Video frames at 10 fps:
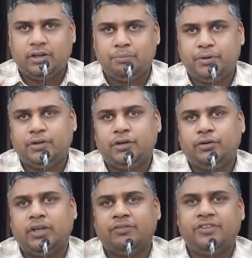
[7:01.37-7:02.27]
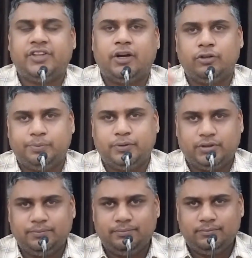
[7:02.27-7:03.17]
computer to give us the output.
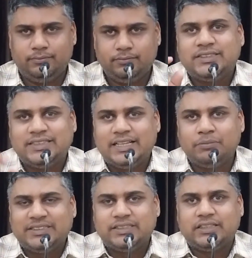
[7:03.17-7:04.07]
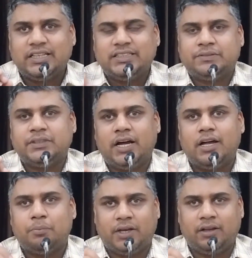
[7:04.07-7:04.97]
Same is the case with our
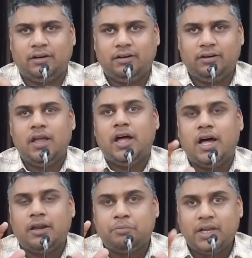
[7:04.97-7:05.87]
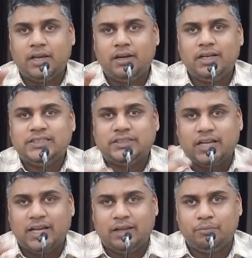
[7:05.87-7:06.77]
brain. Our brain needs
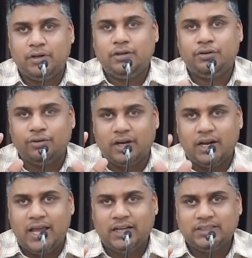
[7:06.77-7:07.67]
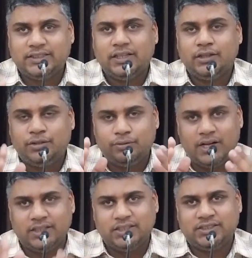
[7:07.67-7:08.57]
time to relax, to
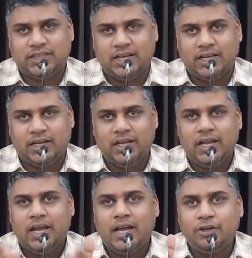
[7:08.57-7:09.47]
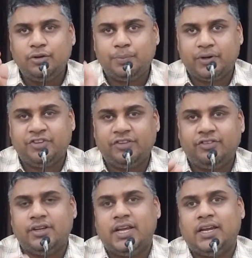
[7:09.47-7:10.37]
understand, and to
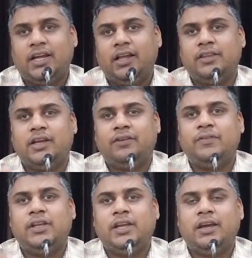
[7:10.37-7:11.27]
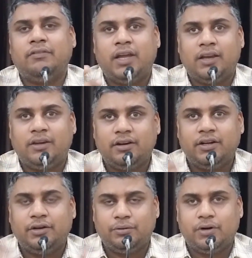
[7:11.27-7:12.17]
process the data that we have entered
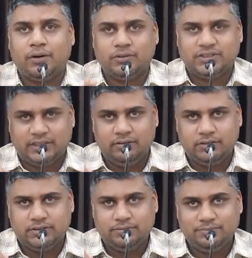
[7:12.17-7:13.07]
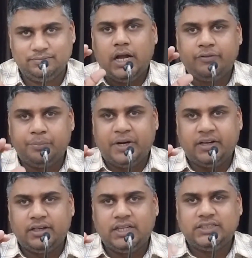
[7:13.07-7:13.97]
into our own selves. Our
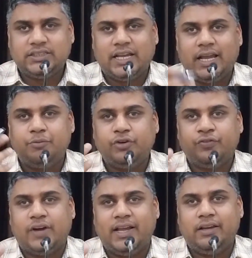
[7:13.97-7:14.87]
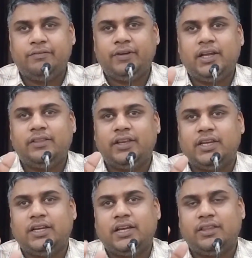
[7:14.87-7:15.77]
brain needs time to file away the
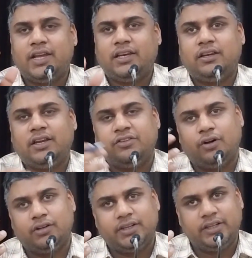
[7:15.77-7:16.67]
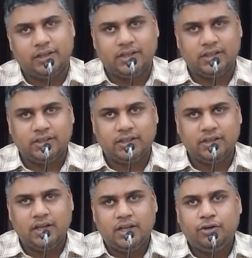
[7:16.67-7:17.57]
data that it has already learned,
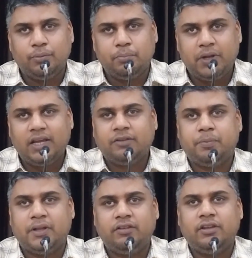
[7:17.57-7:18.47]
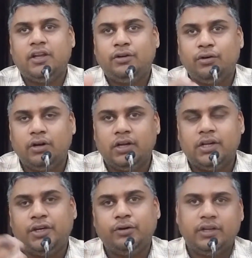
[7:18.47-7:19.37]
to make space to
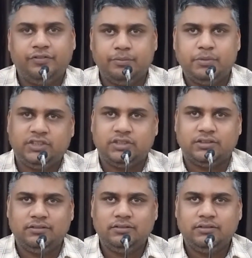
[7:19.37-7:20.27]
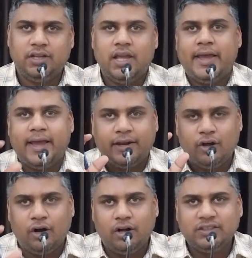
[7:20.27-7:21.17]
learn new information. And
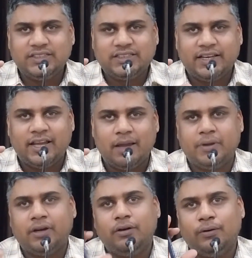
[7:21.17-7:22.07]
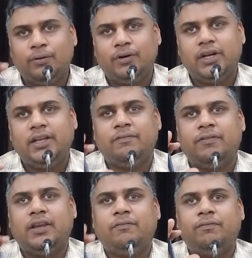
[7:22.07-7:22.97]
all this can happen only
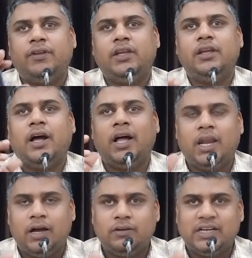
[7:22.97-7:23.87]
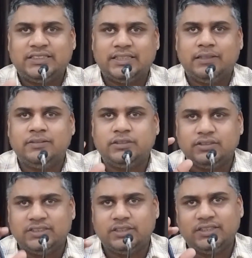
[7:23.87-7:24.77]
when we allow ourselves to
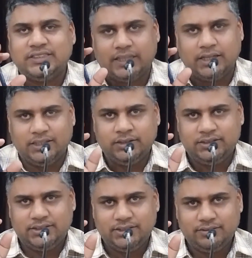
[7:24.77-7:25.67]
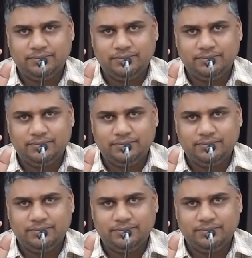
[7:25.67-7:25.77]
sit in silence.